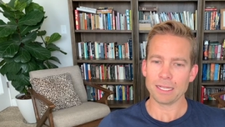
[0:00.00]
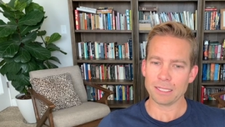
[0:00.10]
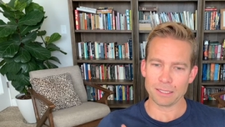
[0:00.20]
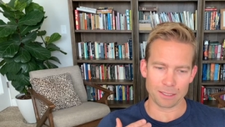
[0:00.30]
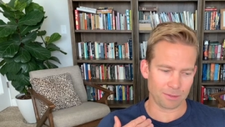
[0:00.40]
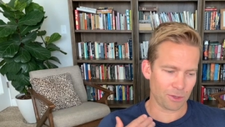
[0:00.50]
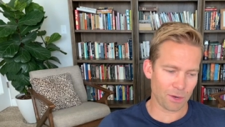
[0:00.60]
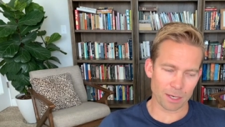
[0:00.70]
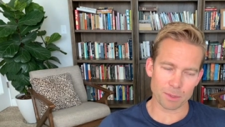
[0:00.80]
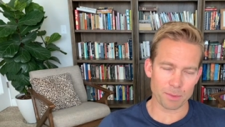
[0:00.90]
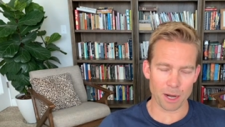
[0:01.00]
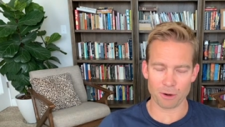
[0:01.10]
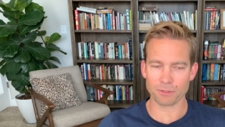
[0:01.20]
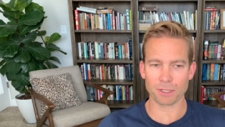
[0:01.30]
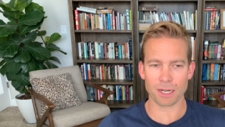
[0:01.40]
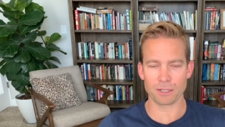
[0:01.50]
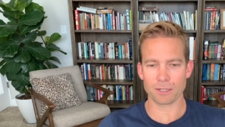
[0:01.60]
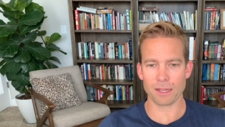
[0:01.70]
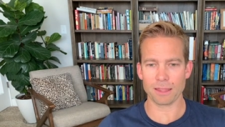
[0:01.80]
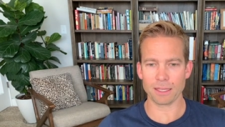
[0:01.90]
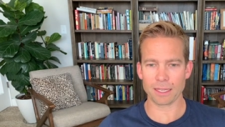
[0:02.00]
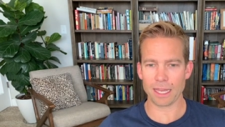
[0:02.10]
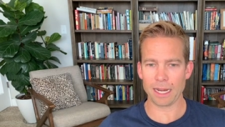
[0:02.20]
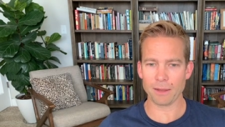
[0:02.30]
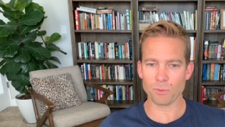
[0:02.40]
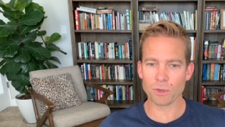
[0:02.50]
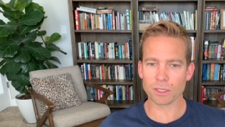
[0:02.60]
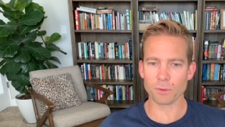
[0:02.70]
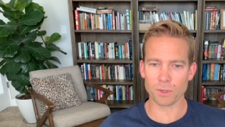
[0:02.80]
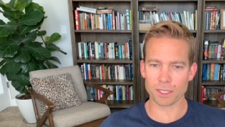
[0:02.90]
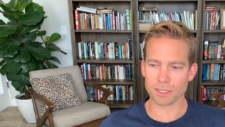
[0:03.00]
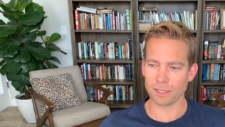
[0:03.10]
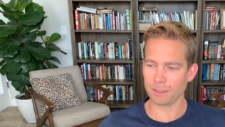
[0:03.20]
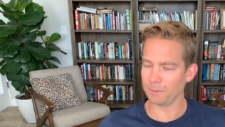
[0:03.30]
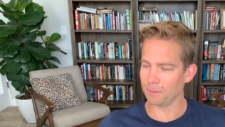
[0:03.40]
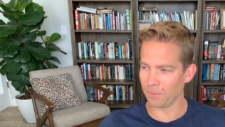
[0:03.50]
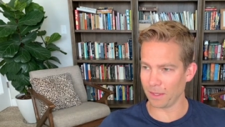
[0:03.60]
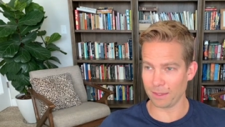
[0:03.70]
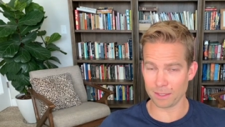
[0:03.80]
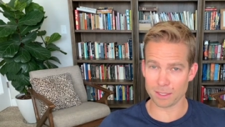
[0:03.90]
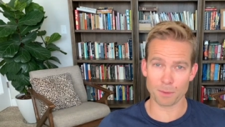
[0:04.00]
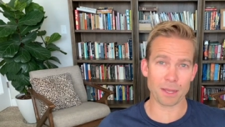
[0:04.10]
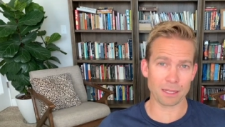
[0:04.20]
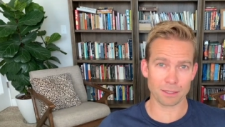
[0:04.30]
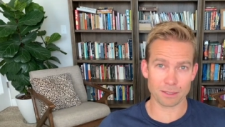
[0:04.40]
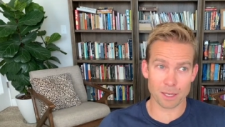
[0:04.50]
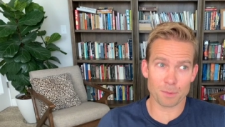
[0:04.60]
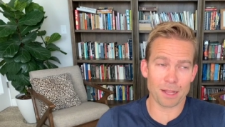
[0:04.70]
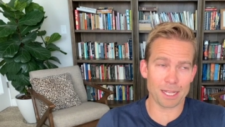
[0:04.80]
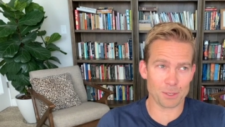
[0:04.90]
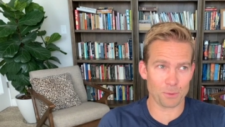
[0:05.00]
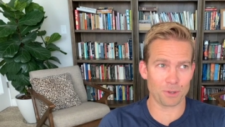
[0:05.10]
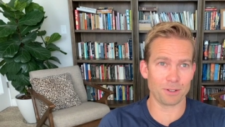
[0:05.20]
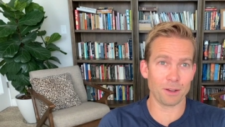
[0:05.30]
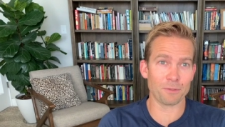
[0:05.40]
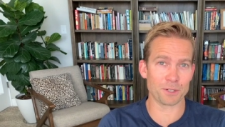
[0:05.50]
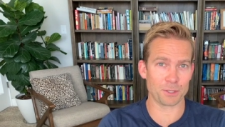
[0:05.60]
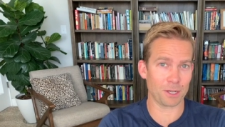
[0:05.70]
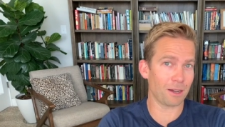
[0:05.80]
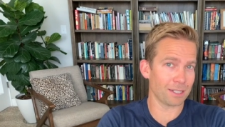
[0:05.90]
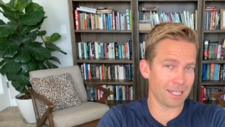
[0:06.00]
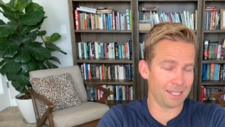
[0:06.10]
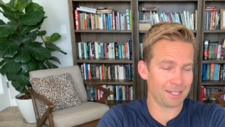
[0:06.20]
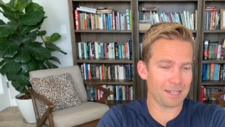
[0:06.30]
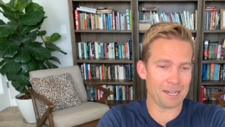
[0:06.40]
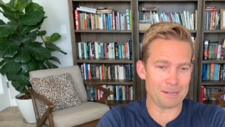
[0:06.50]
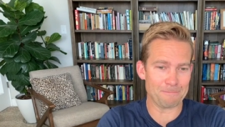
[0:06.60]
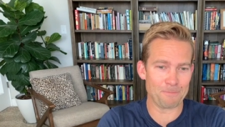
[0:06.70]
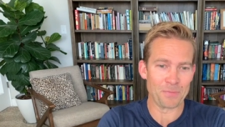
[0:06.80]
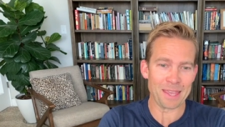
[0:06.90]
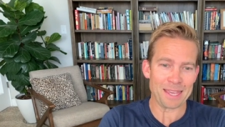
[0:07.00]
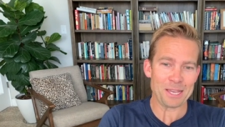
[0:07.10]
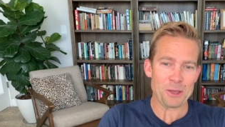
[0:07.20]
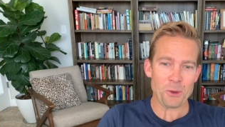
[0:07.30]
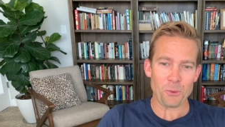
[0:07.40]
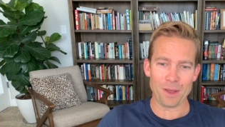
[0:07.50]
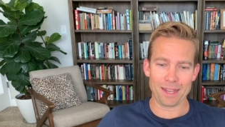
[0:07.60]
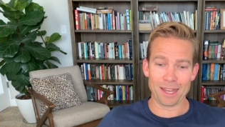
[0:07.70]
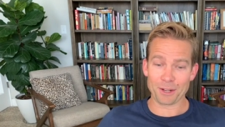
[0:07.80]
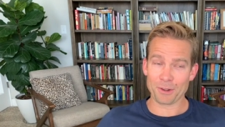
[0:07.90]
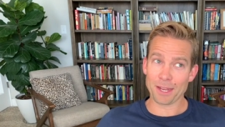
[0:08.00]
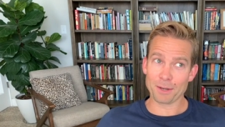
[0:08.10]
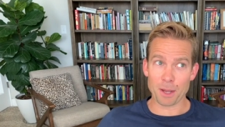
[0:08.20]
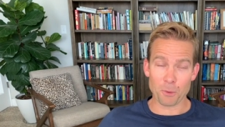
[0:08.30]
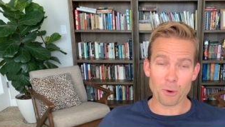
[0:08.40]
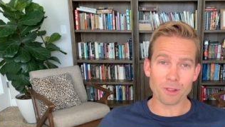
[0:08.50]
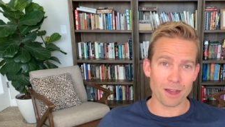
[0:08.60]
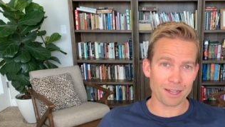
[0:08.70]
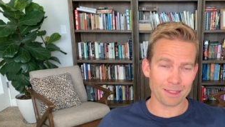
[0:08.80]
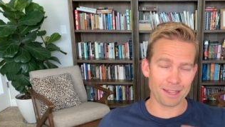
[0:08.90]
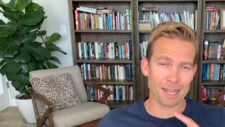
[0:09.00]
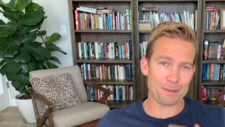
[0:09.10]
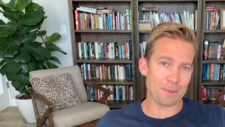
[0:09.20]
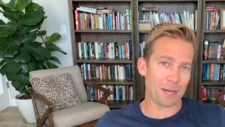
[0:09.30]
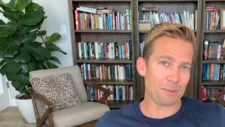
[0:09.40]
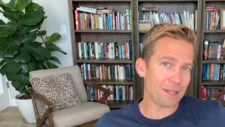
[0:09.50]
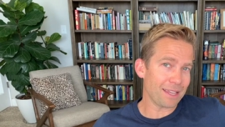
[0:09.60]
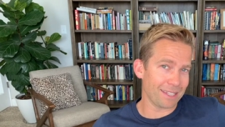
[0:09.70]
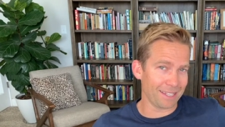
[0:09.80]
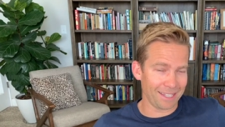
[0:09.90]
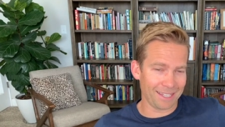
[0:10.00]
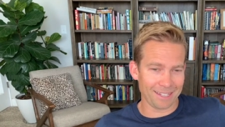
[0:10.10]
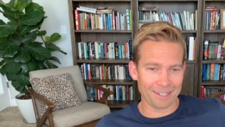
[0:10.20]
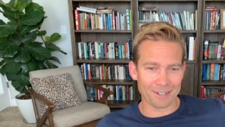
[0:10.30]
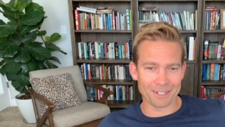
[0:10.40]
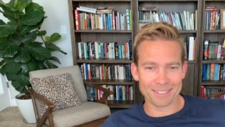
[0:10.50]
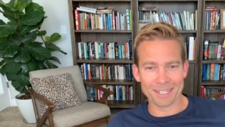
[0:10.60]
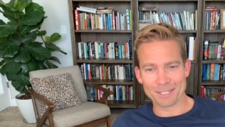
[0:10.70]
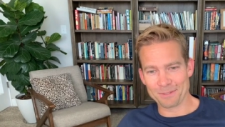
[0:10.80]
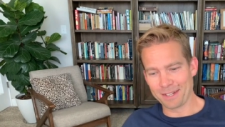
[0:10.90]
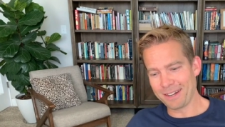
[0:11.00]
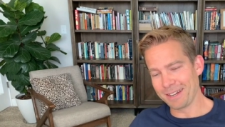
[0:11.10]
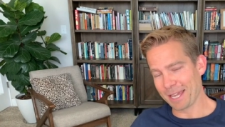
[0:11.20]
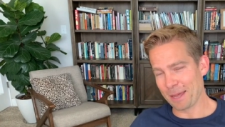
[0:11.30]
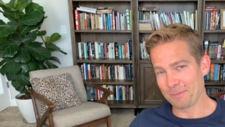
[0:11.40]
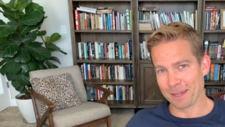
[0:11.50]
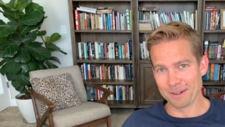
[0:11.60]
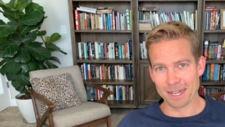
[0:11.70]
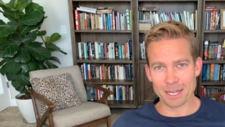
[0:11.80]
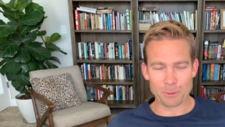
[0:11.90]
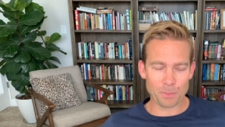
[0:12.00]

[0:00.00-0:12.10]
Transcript: Incredibly powerful character, I think, and I really wish that this subclass were official content. When I created my Warlock that I'm now playing in our Tales of Aenaria campaign right now.